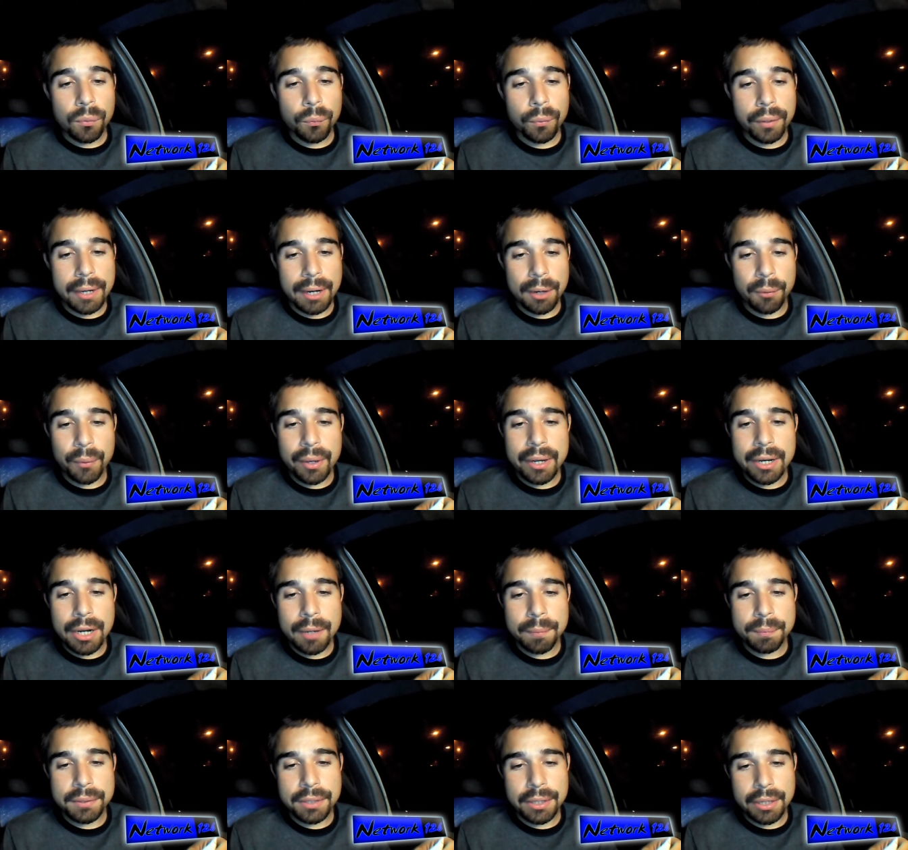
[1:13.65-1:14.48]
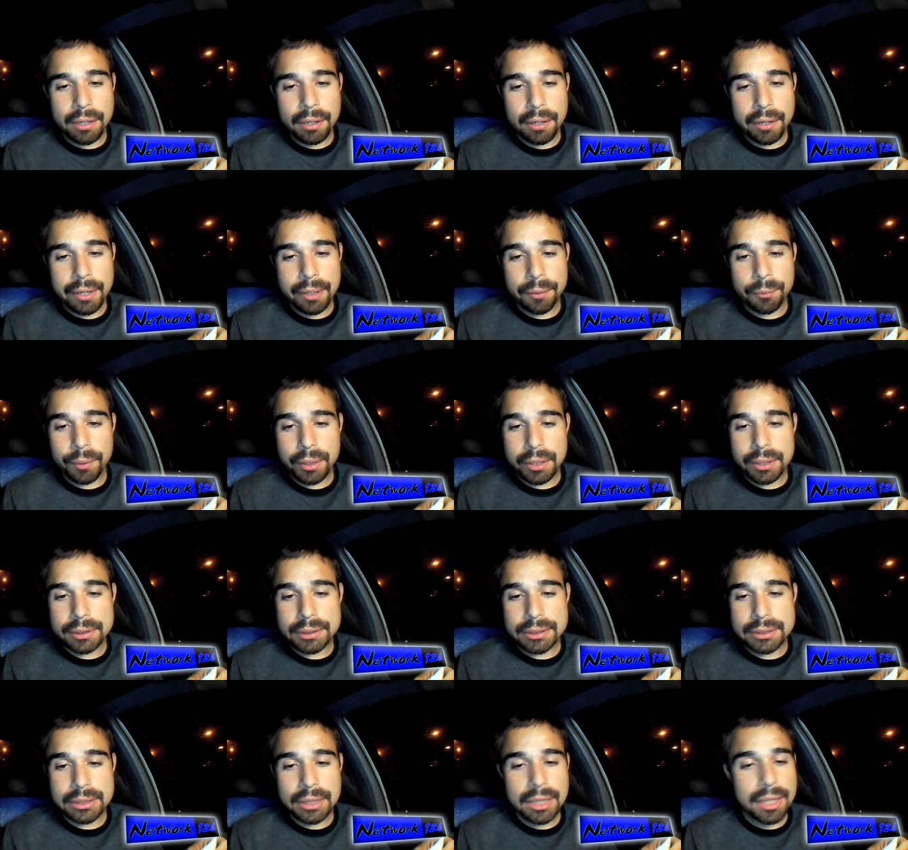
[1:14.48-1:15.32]
When I went up there and
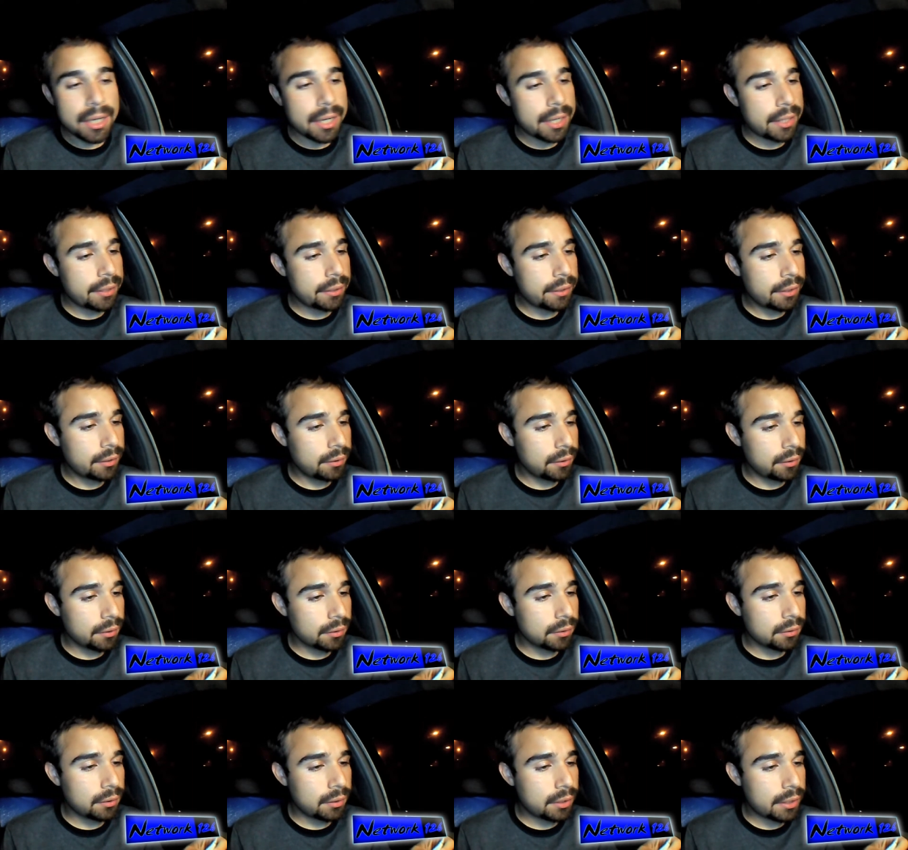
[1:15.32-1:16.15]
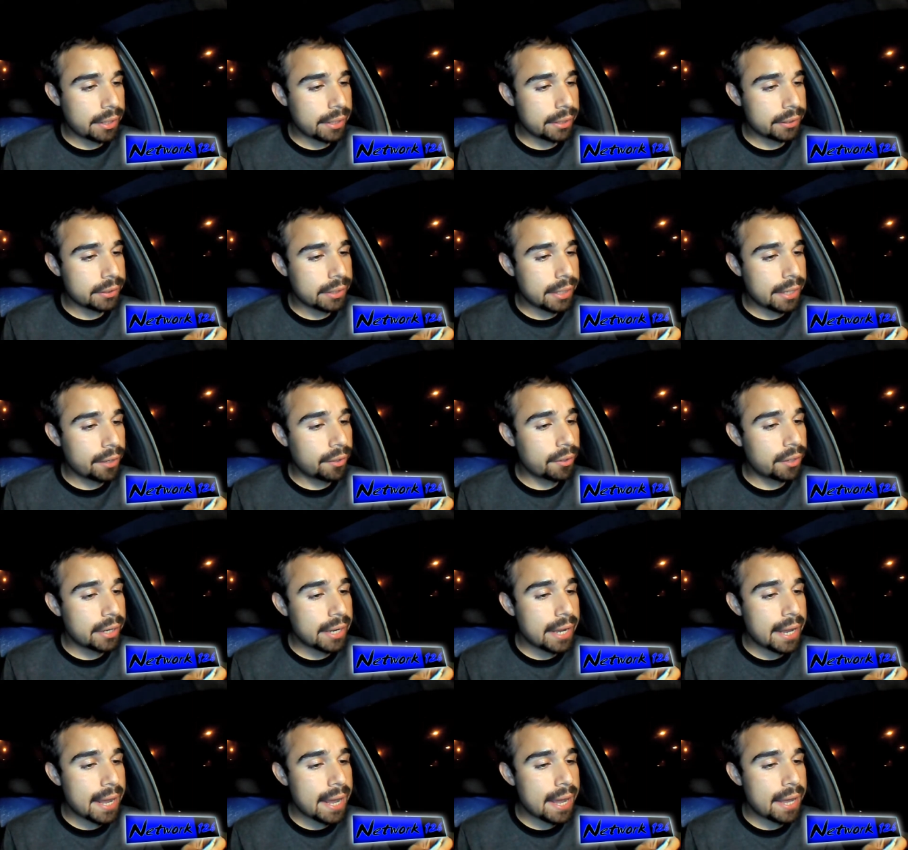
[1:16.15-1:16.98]
went inside, it looked like they
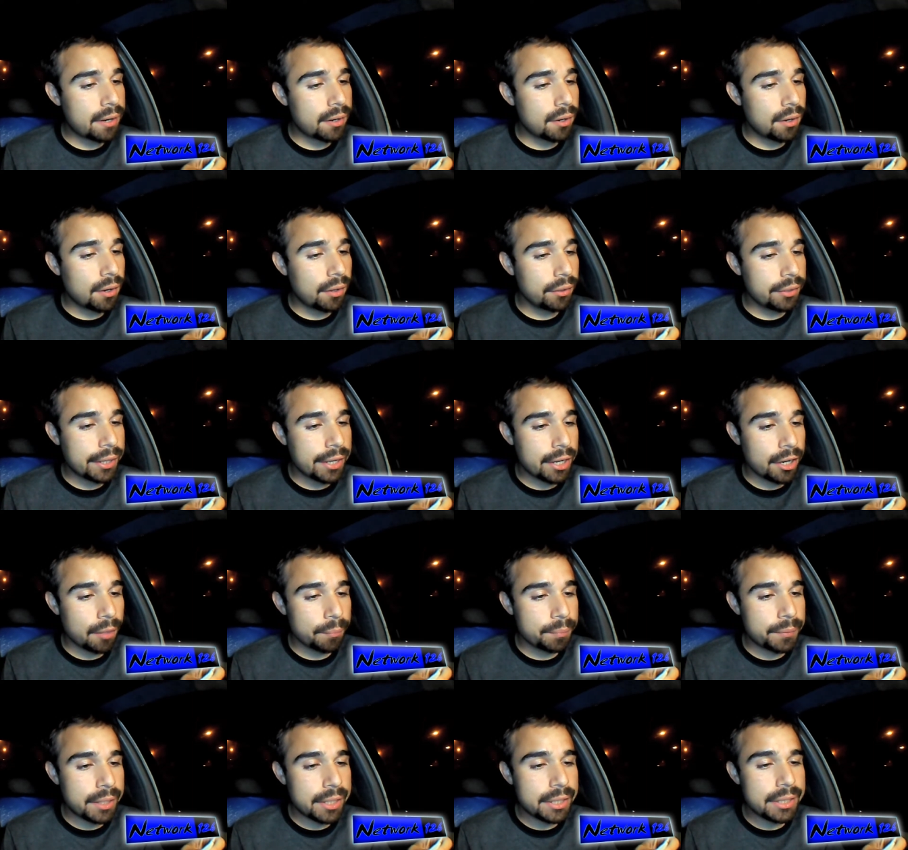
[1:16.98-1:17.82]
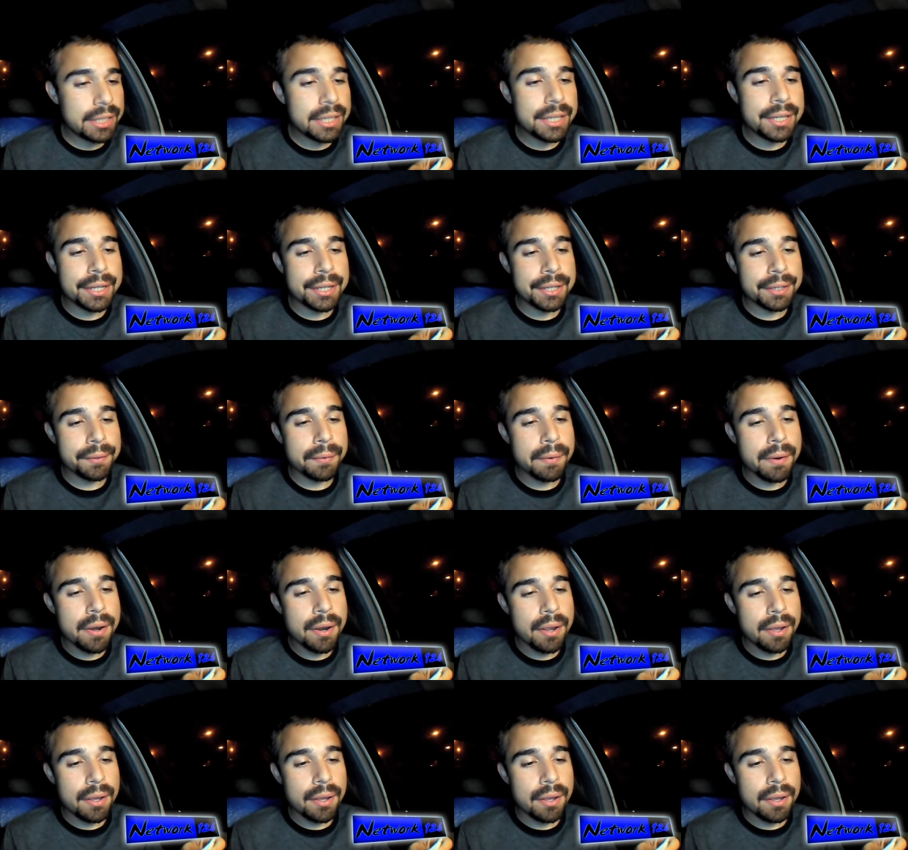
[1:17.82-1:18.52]
already had all the help they needed.